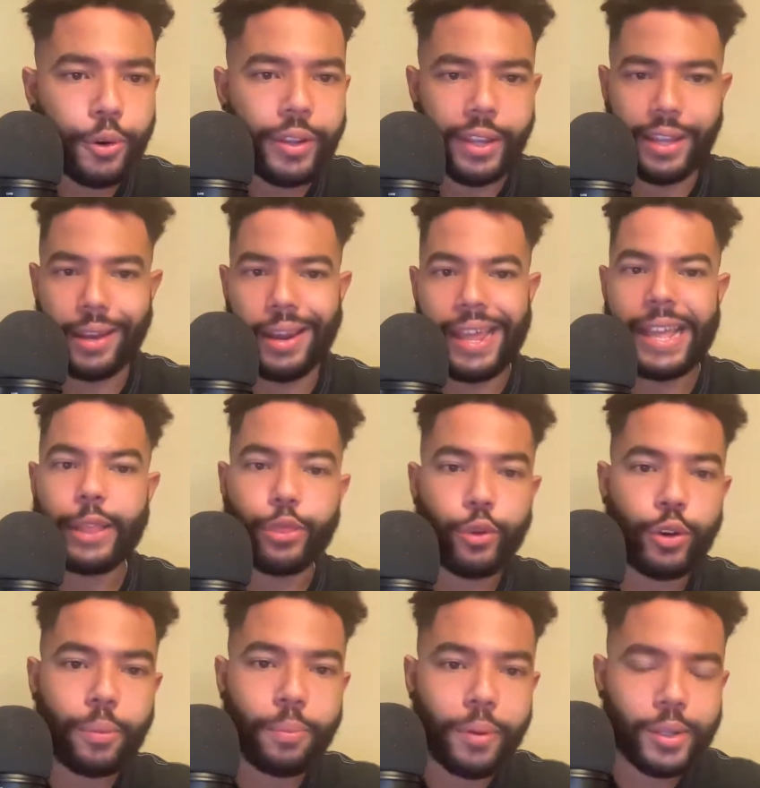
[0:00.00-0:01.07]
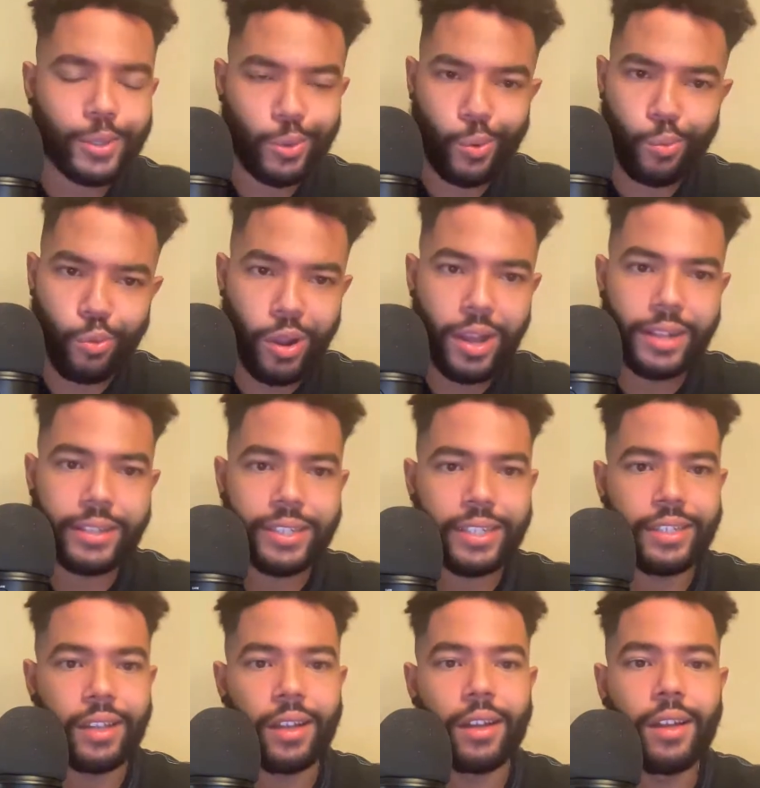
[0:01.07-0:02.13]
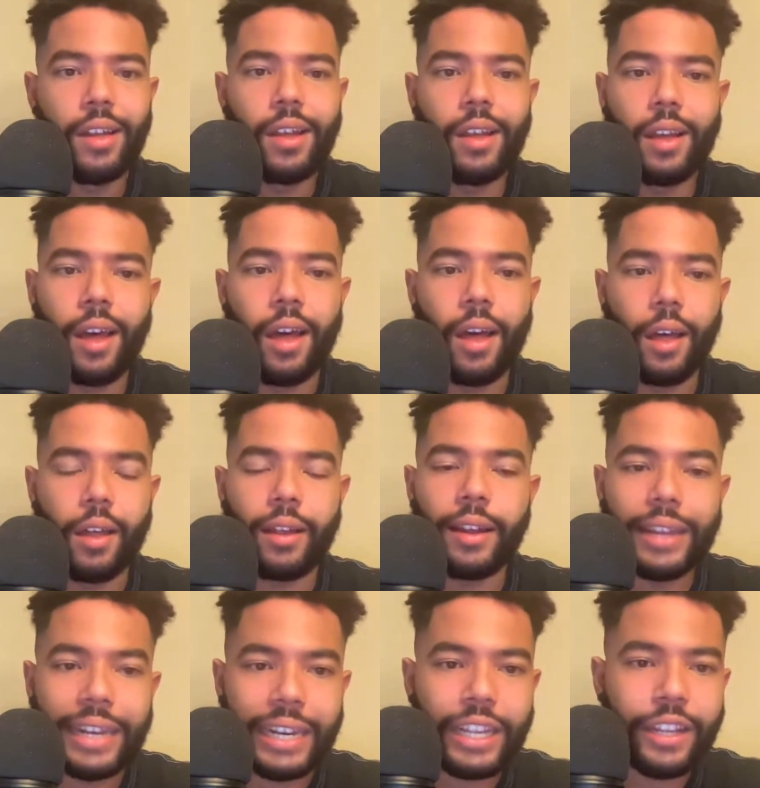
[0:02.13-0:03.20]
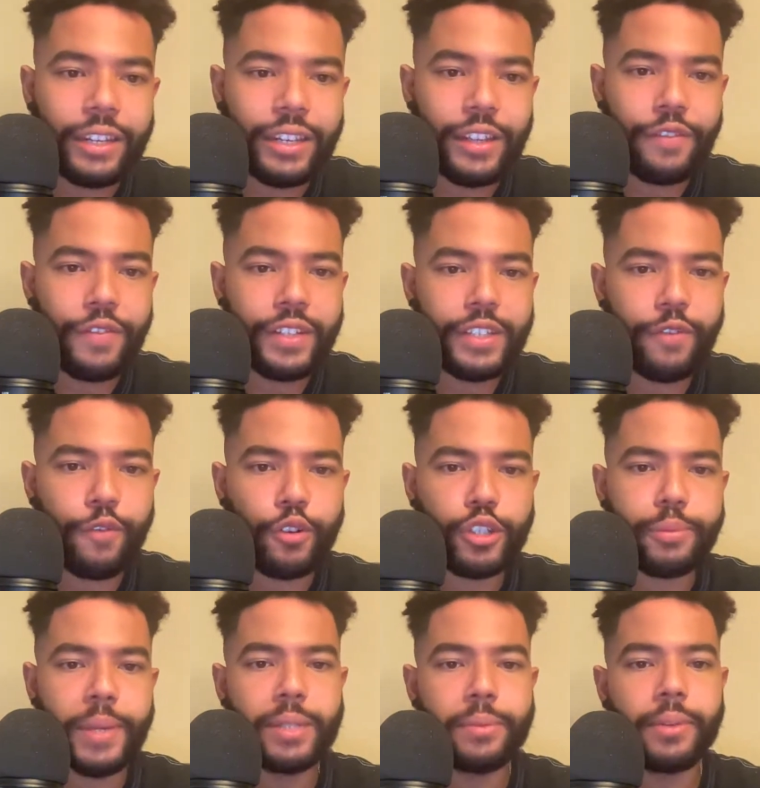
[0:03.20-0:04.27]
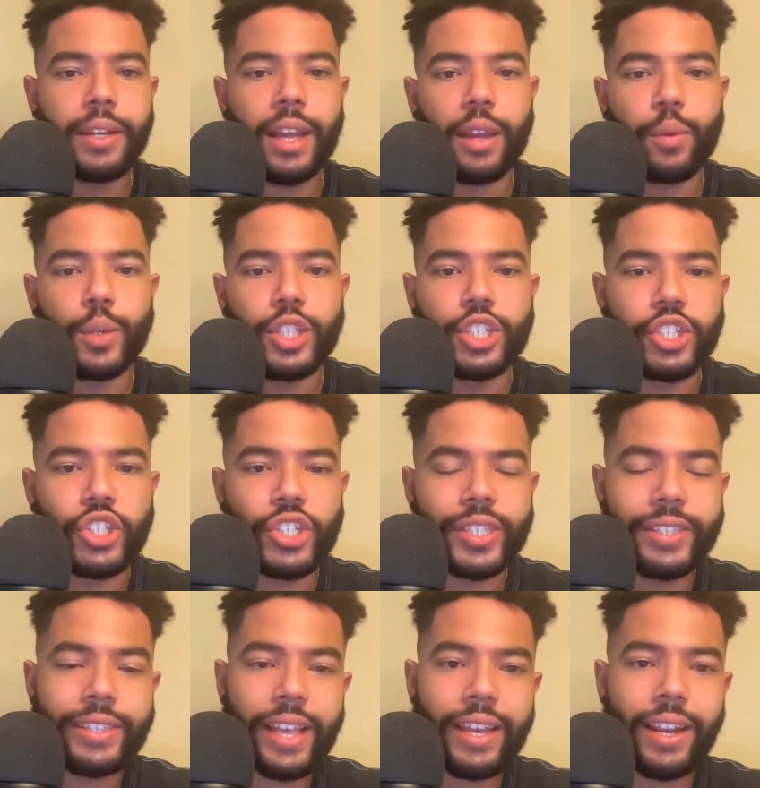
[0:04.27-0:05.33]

He can hit 30 plus home runs. He's a uh, elite defensive first baseman, like we just said.